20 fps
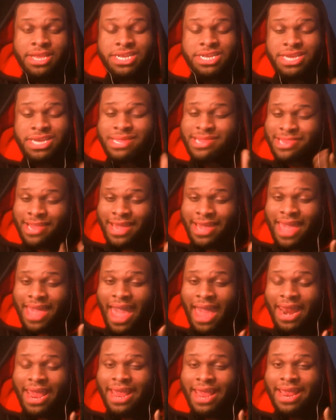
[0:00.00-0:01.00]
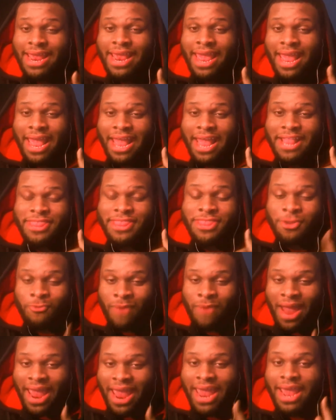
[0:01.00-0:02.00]
Just look at it in the
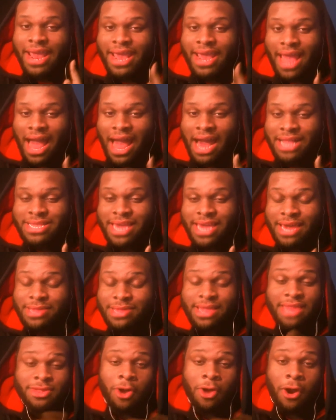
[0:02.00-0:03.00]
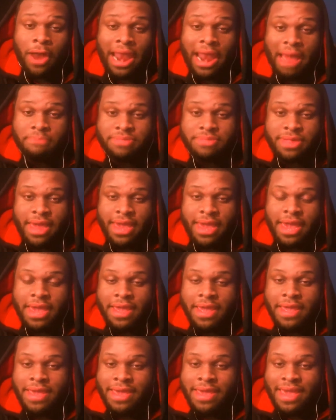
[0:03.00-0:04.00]
right context. That's all I'm saying.
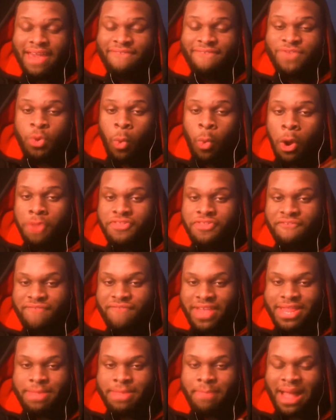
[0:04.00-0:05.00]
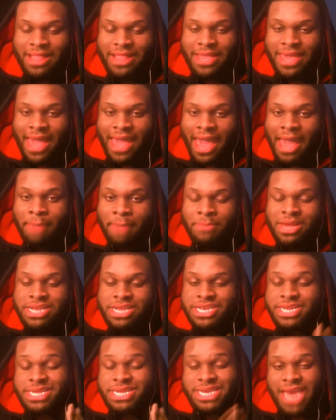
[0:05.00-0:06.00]
If you on the fence about the game,
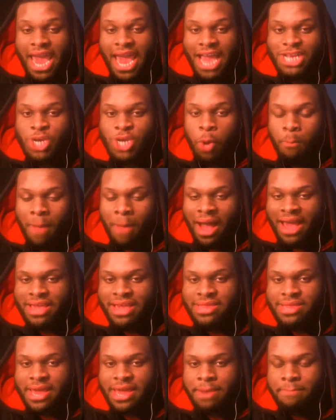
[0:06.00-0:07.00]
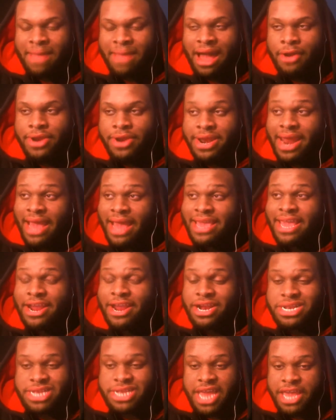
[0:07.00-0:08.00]
just change your mindset about it, and I
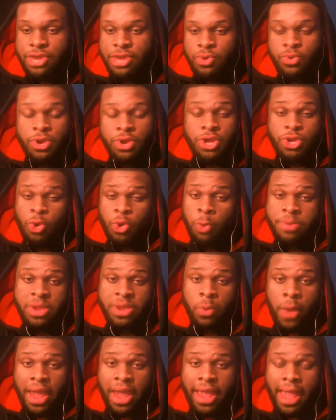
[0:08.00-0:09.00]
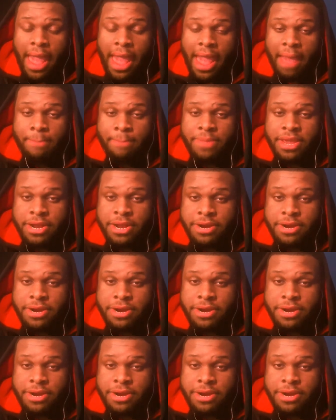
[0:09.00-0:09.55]
guarantee you'll be way happier.